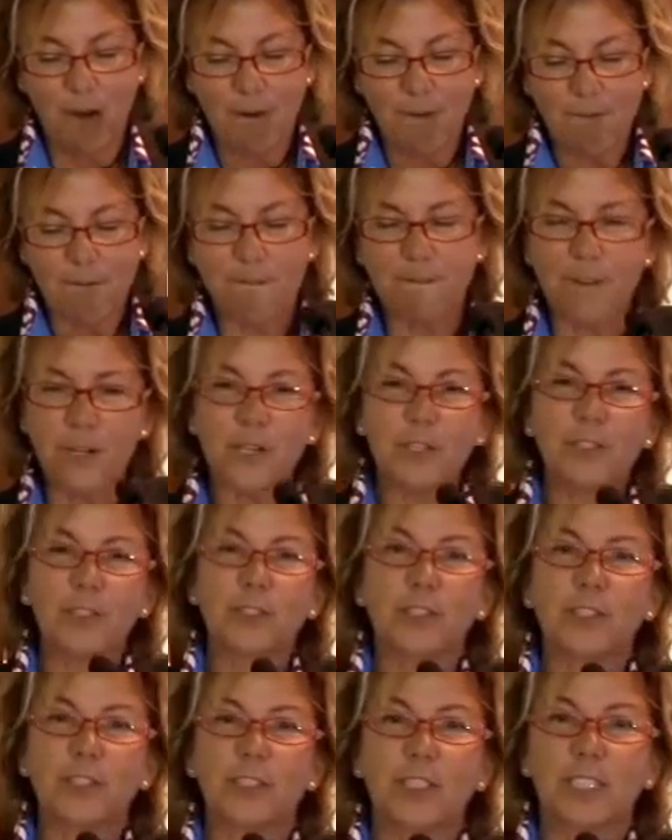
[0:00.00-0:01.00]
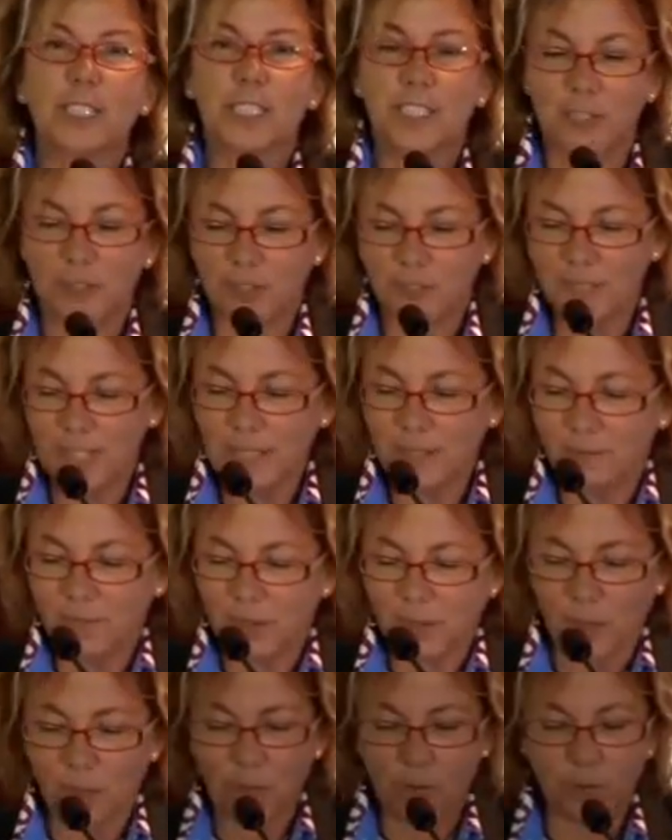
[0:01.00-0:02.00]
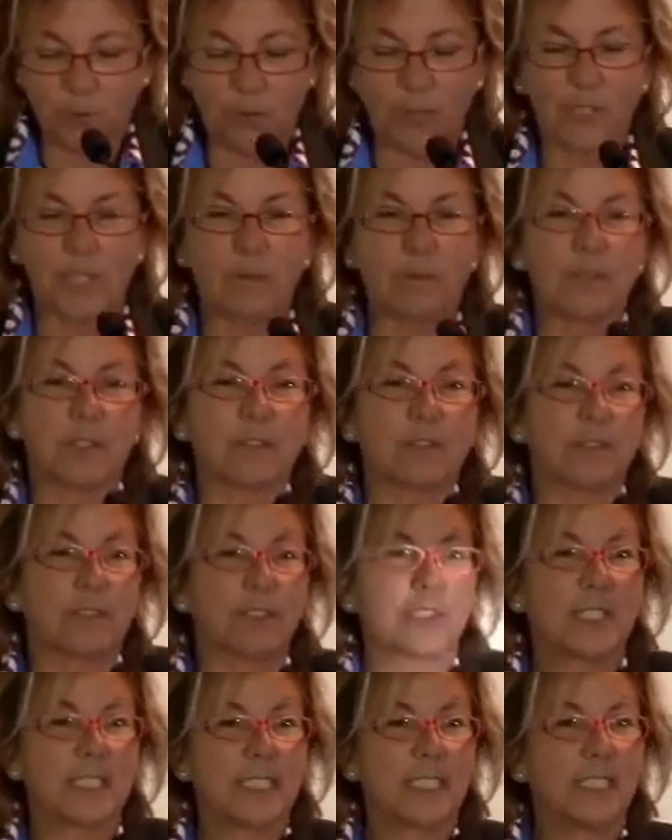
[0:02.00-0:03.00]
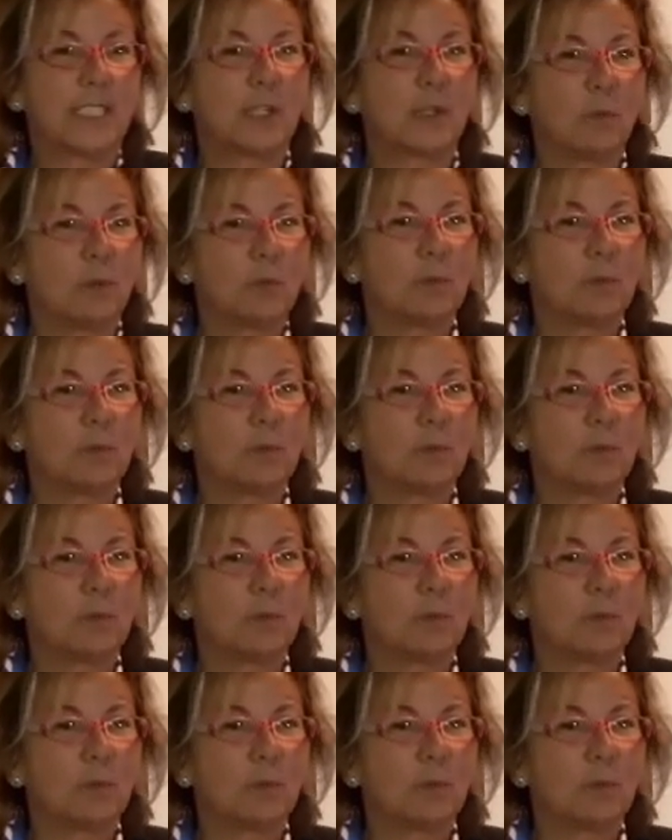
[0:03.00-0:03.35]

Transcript: first conceived the concept of a city called